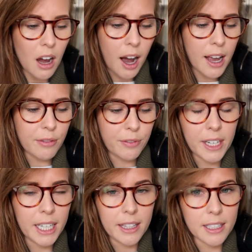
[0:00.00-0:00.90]
I have a
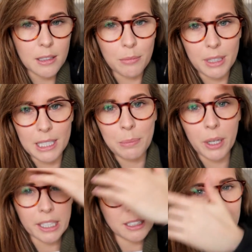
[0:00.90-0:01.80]
feeling that somebody's
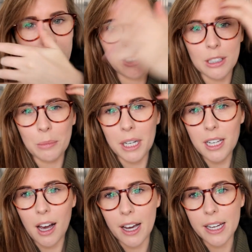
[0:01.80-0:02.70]
putting something under my
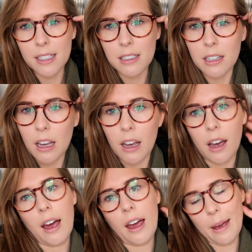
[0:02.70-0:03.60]
tyres,
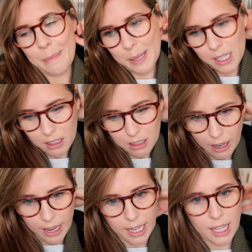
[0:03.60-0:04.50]

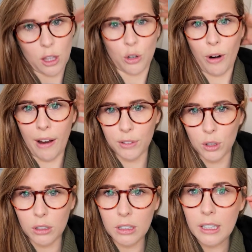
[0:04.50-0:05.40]
like in the
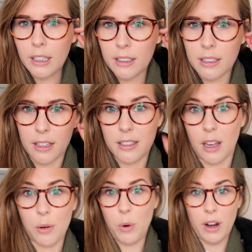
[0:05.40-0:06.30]
gravel, and
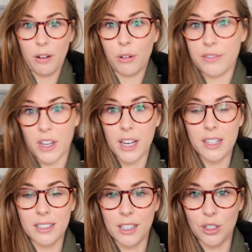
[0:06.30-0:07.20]
so when I
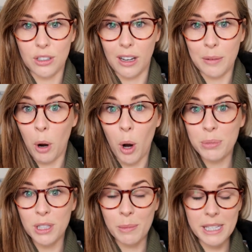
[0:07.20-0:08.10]
reverse it just like
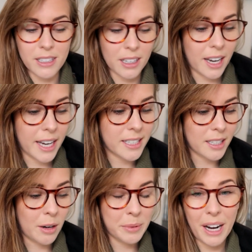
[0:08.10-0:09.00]
pops them instantly,
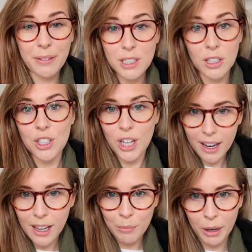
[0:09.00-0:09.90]
so I'm gonna have to start
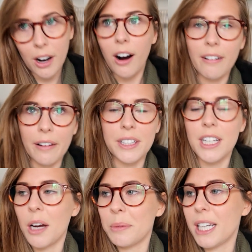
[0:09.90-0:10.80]
checking my car every
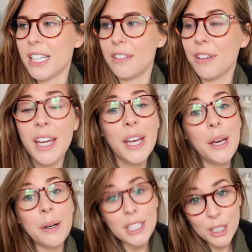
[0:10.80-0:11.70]
time I leave,
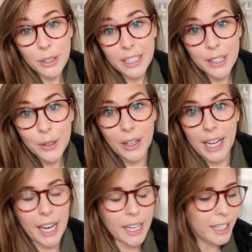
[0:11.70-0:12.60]
which is really
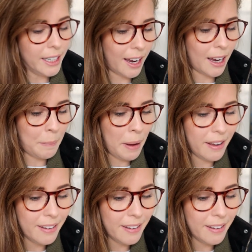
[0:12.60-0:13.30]
annoying, especially